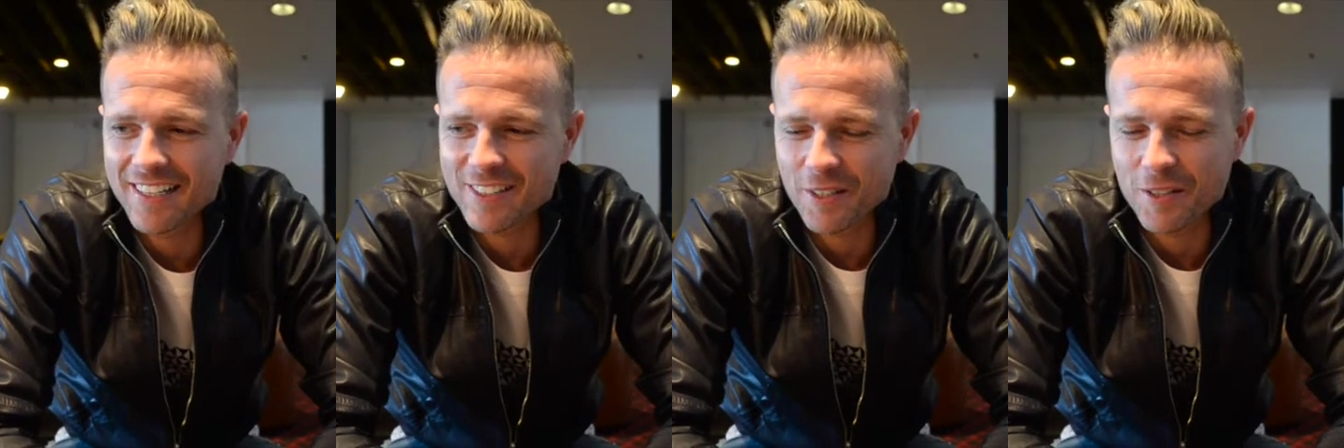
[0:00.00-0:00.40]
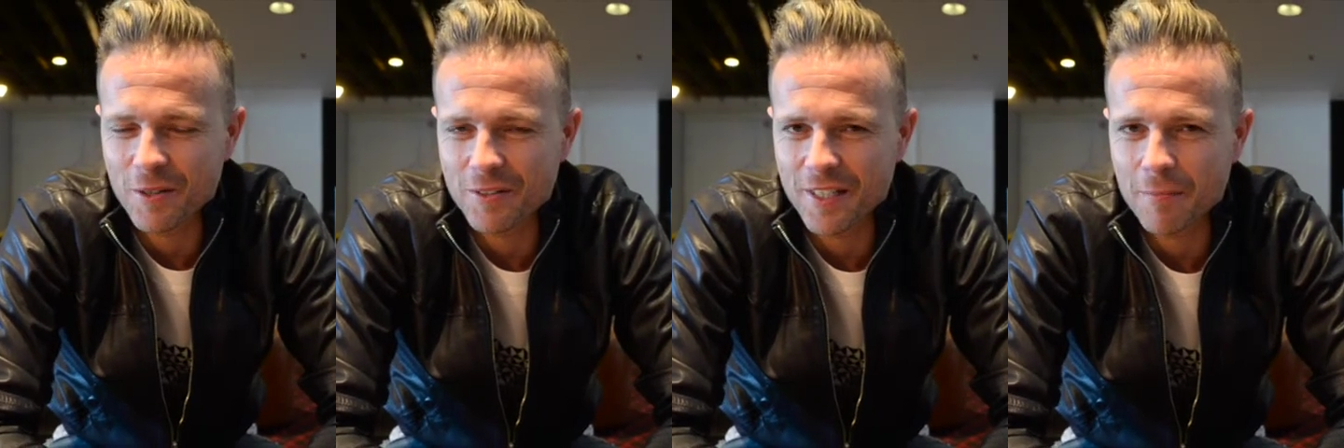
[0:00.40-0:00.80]
So I'll
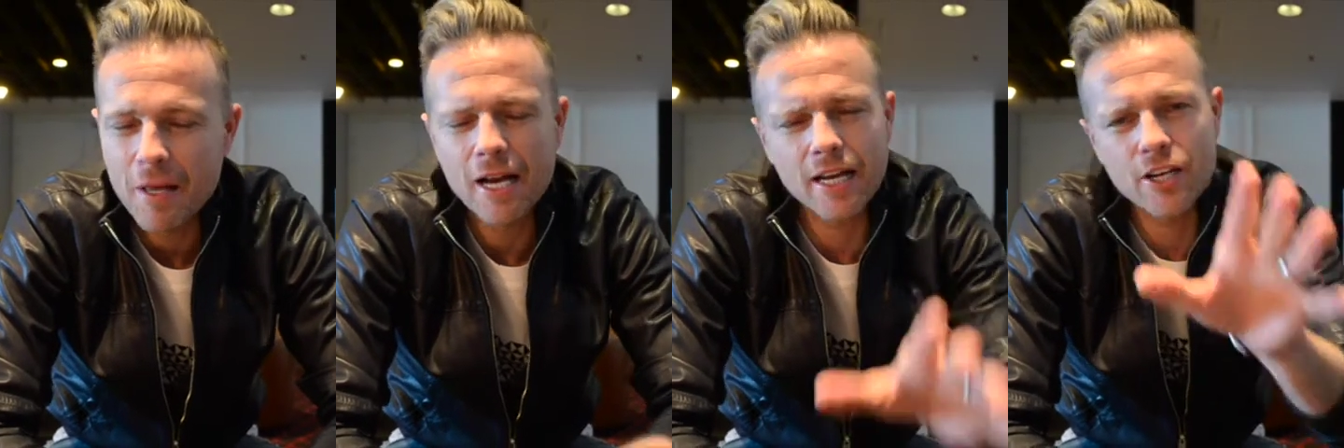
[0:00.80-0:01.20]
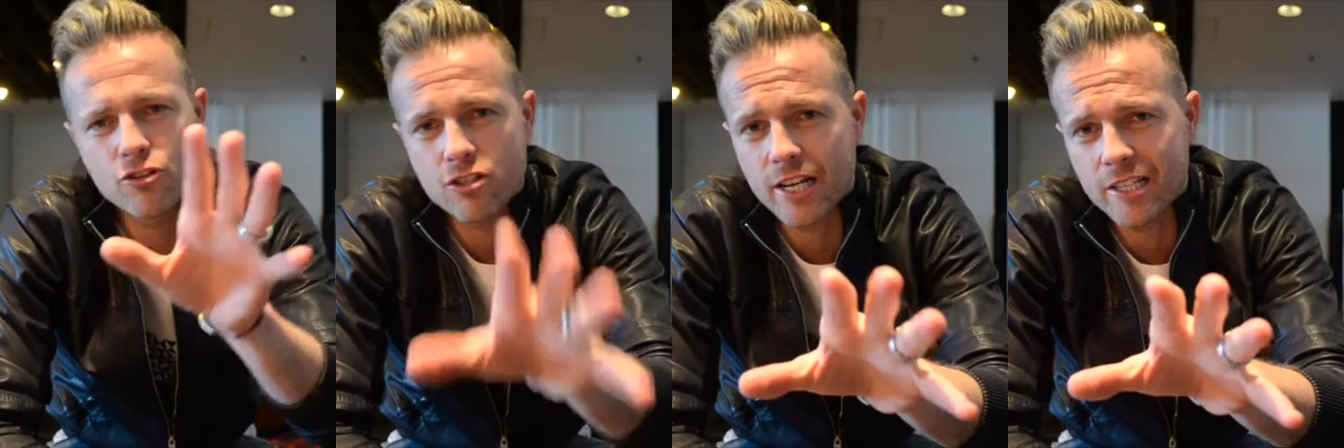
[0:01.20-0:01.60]
go with them. Can I
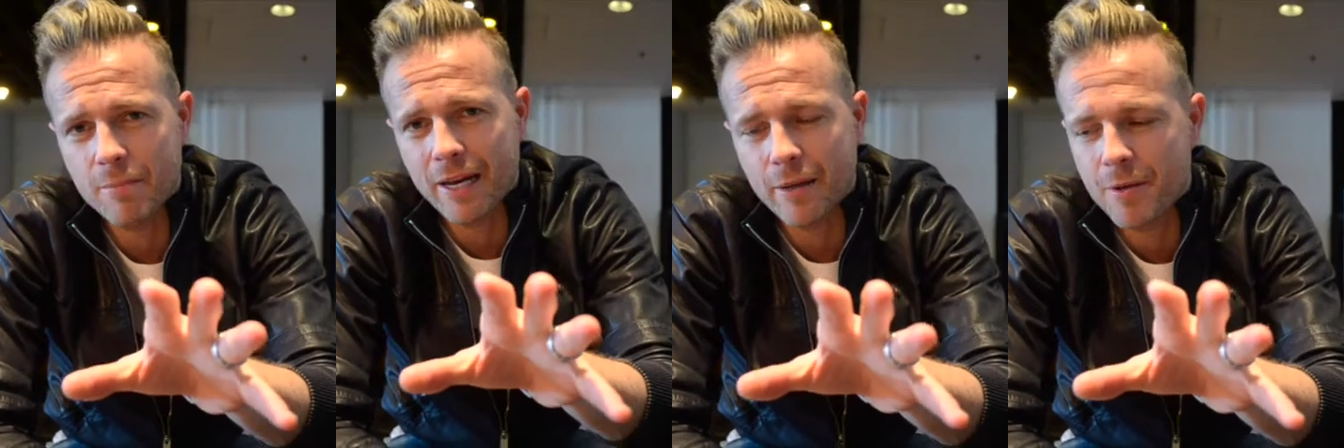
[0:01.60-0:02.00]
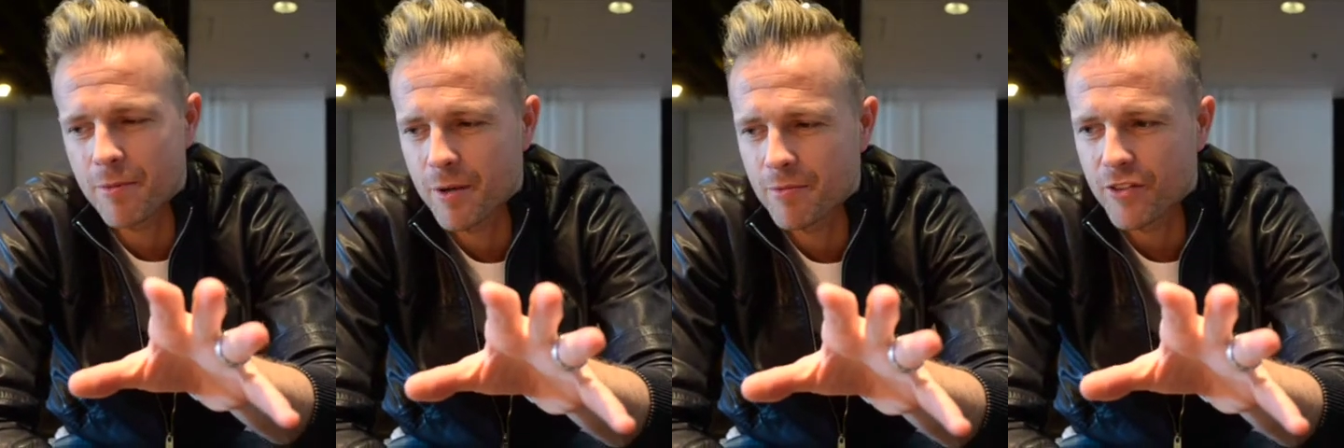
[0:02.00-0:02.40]
just say on the Beckham
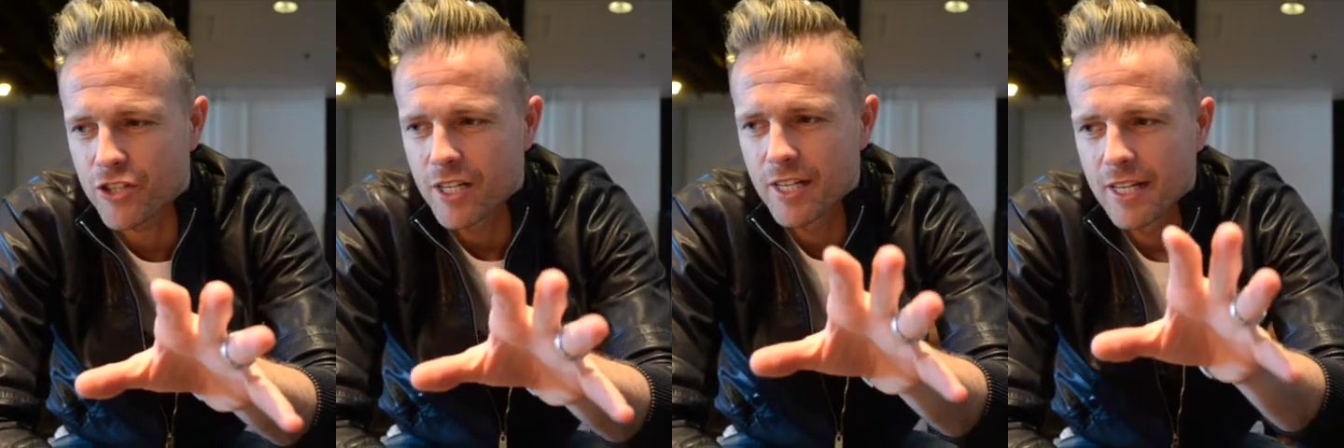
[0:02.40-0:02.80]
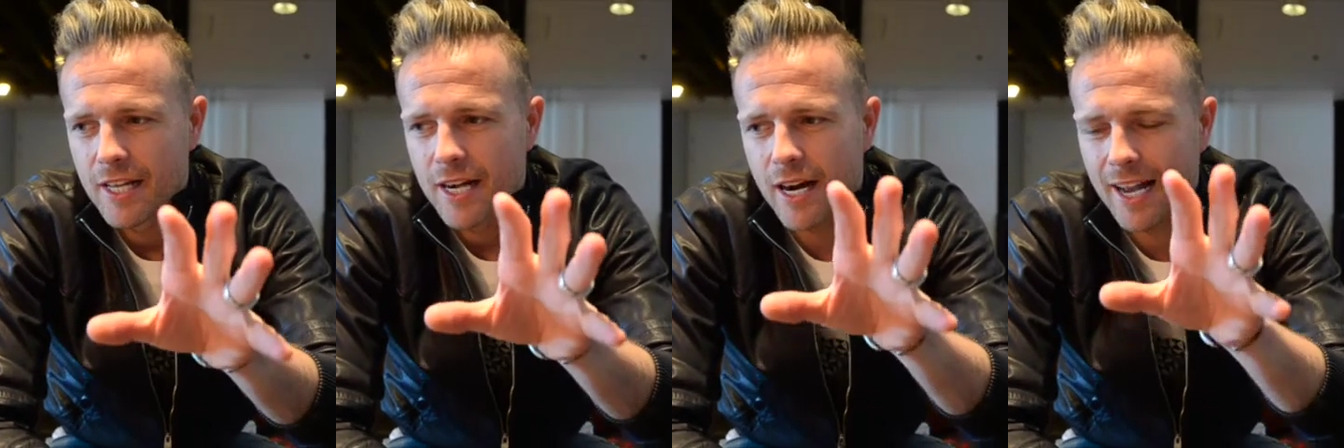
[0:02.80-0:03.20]
Ibrahimovic?
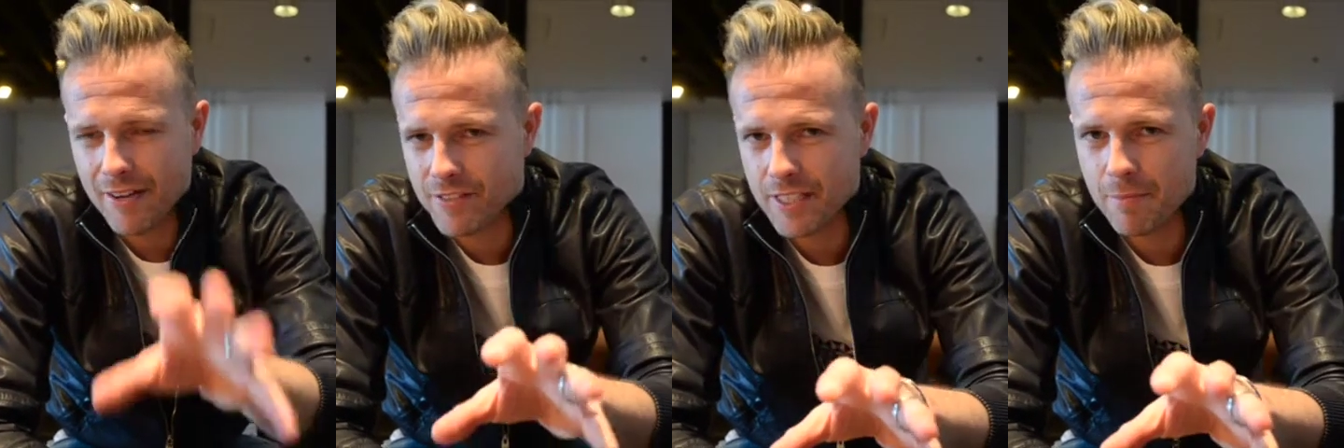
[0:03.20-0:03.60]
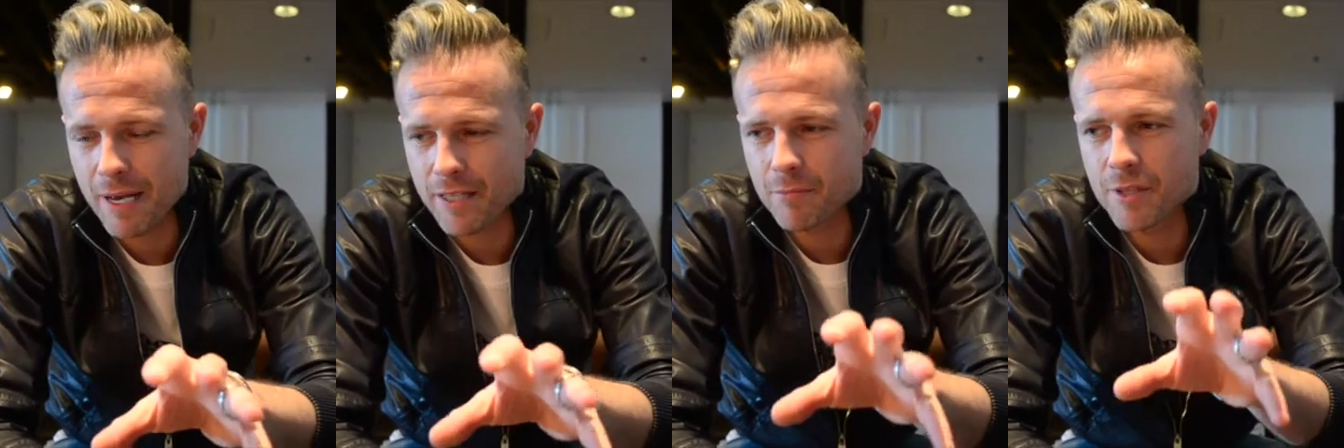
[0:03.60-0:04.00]
I have to say
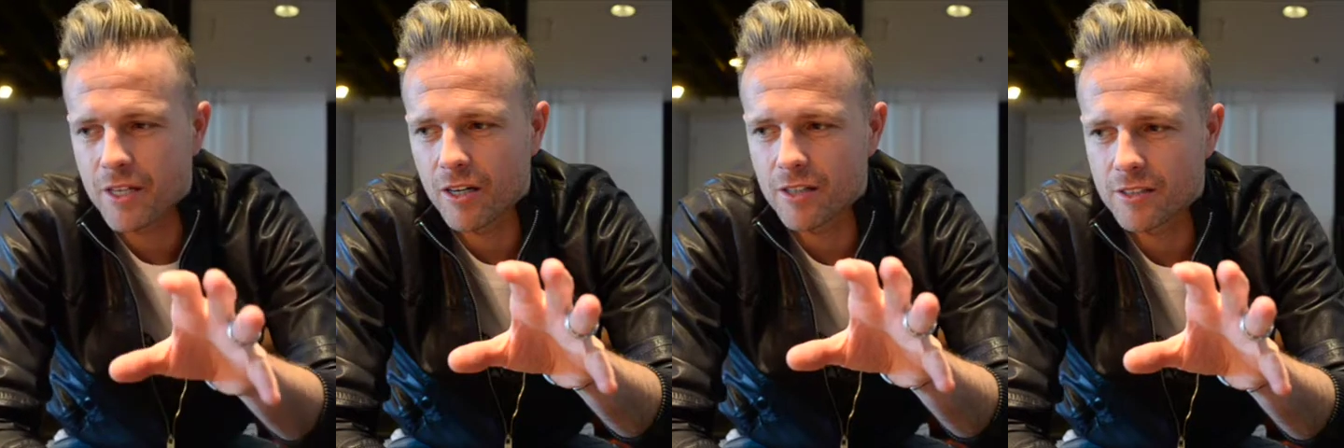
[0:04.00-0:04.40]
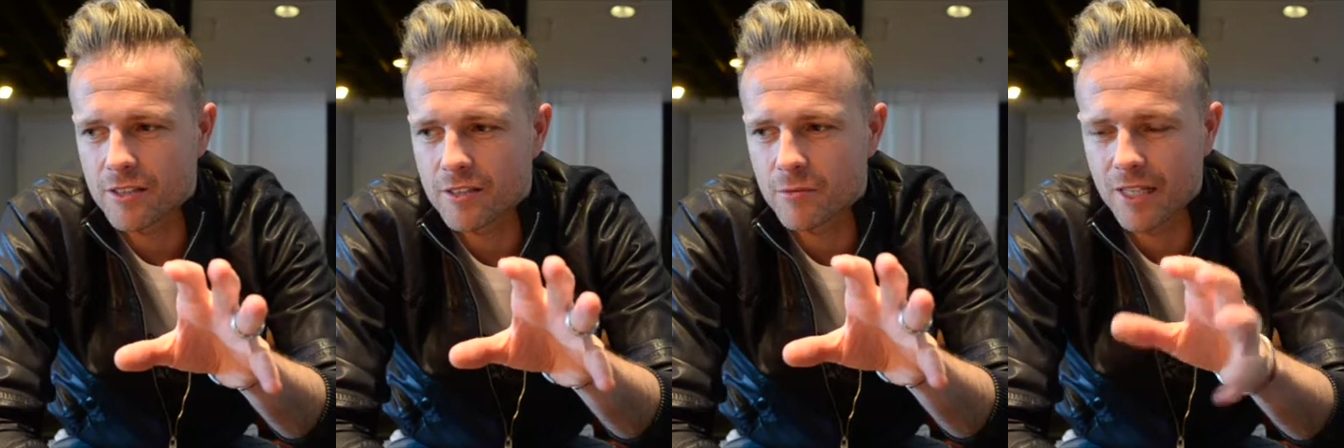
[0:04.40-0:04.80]
Beckham
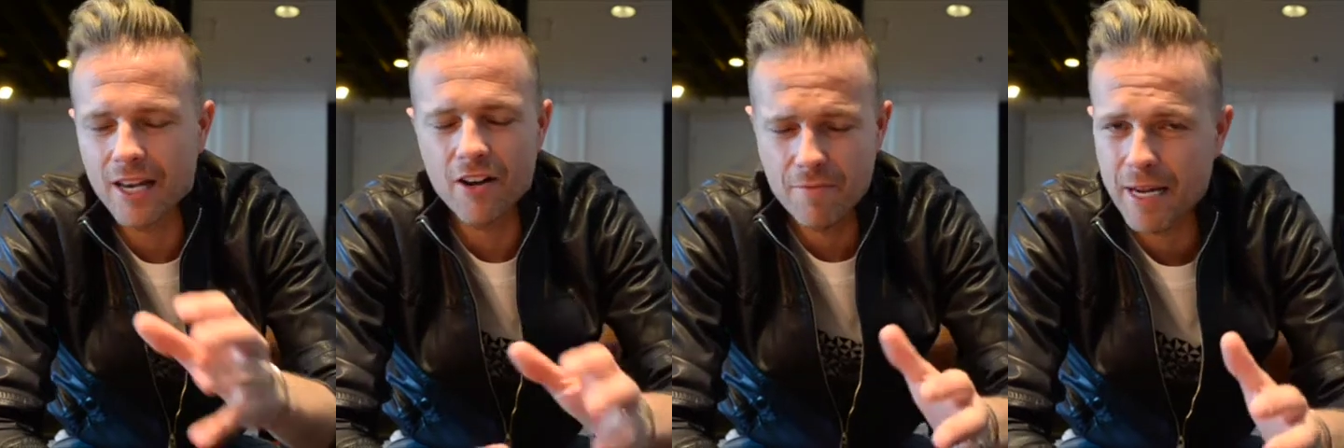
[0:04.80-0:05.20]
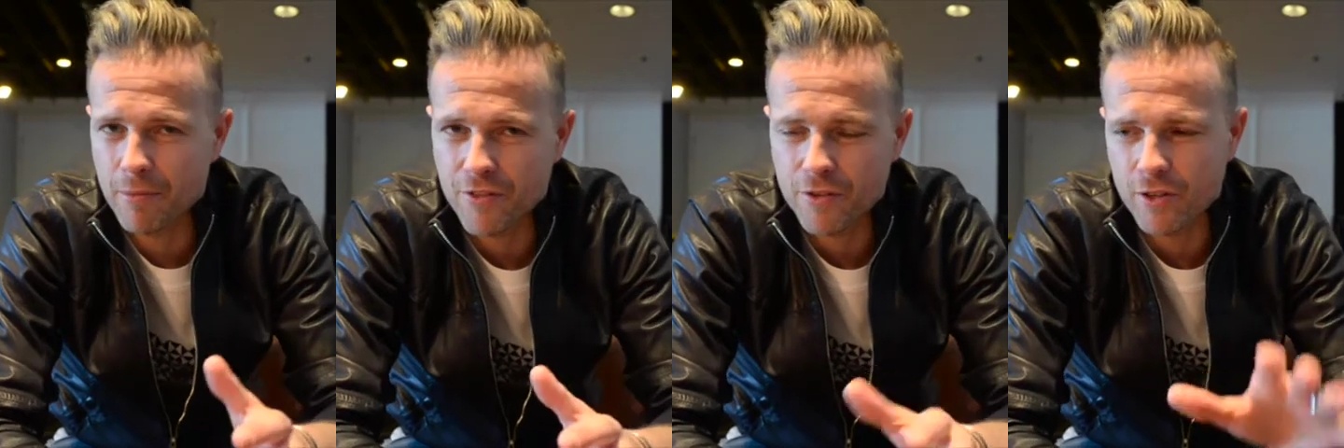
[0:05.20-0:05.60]
because, well, I've met him
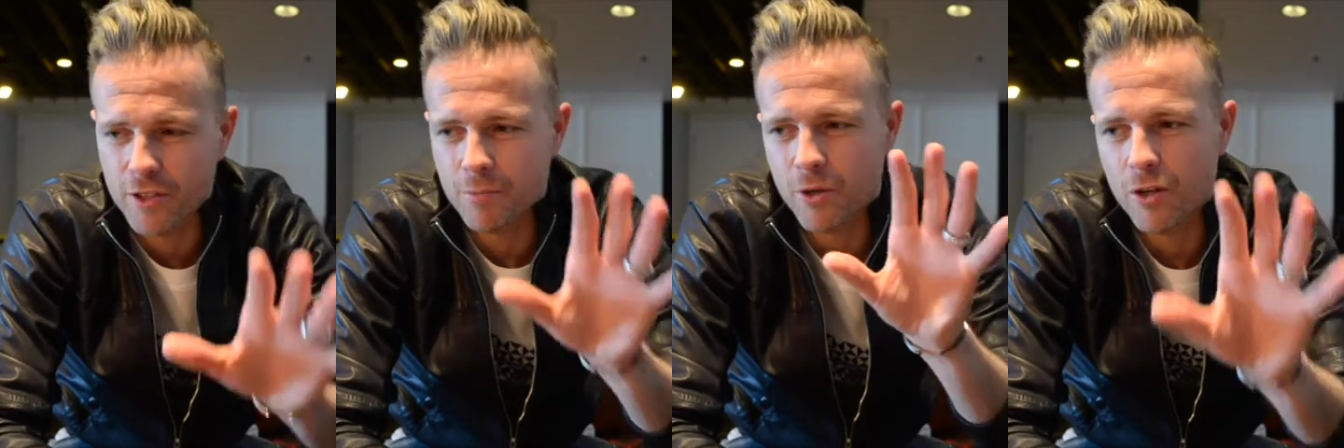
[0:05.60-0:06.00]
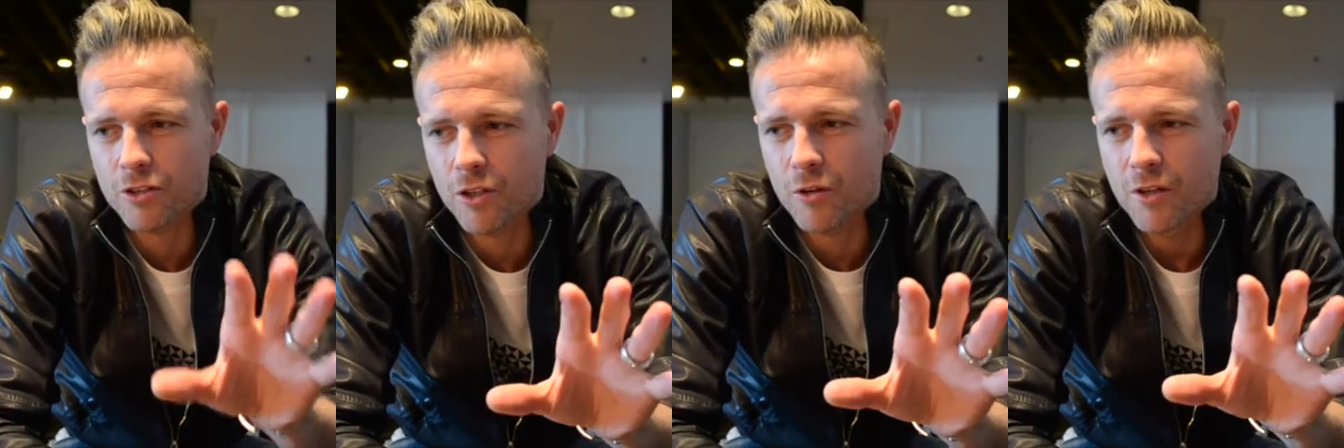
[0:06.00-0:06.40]
a few times, but
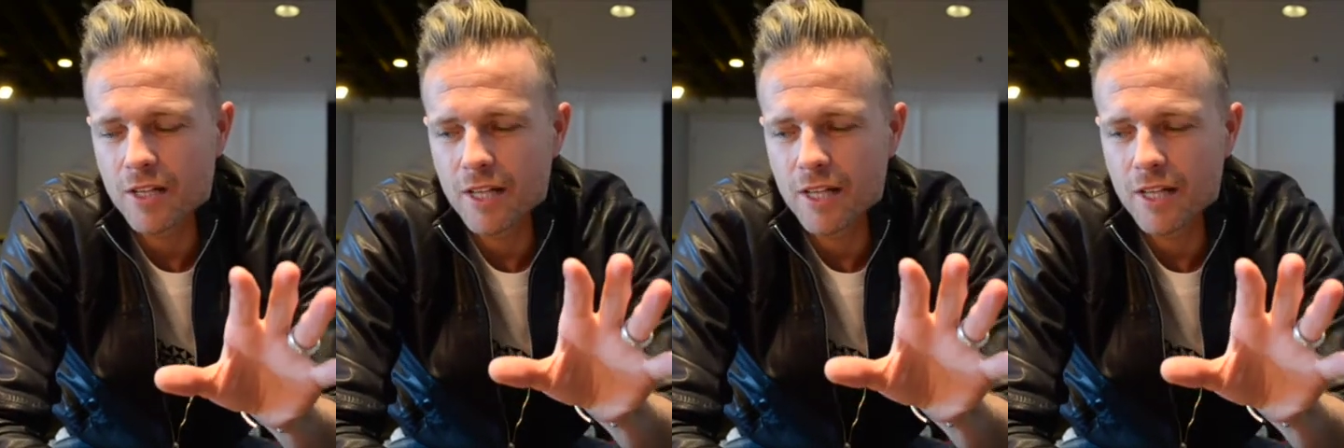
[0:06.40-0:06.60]
also